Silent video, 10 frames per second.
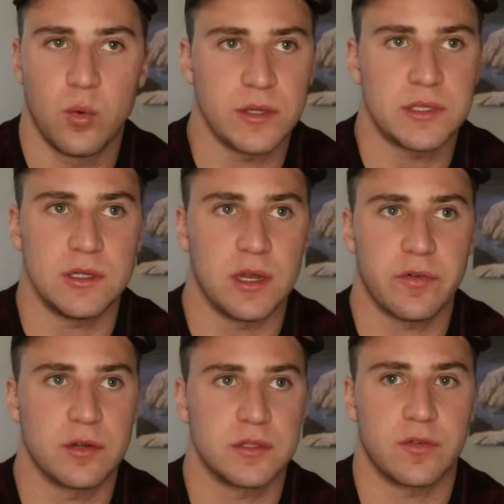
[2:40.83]
What's the
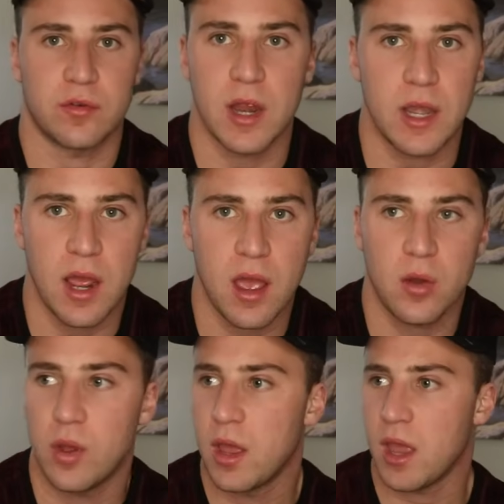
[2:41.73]
difference of right
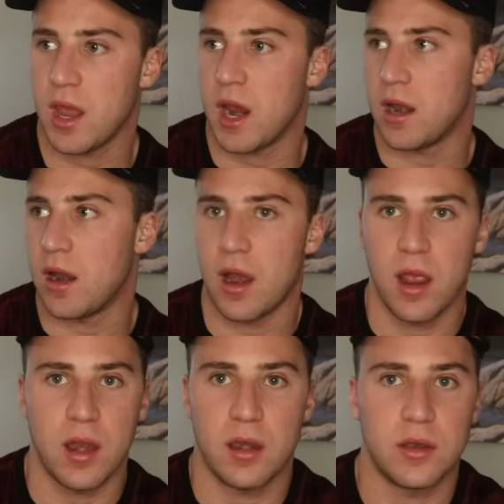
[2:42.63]
now
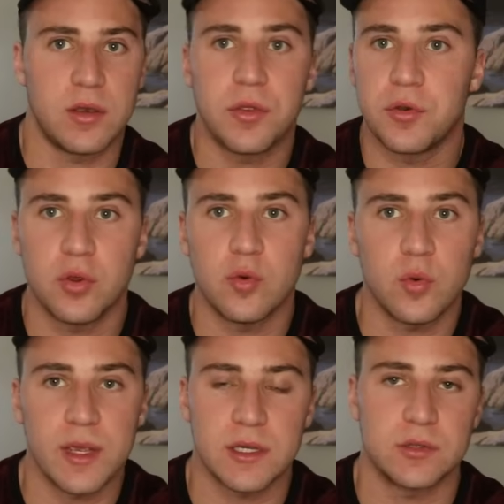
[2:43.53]
and 2
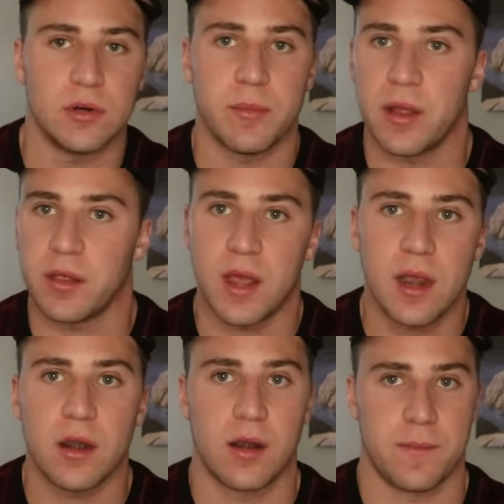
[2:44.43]
weeks to a month
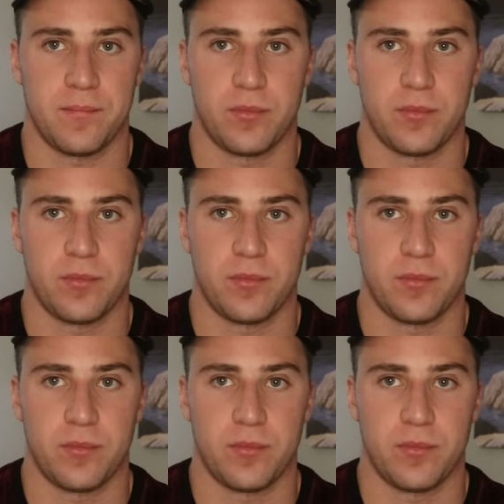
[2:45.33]
later?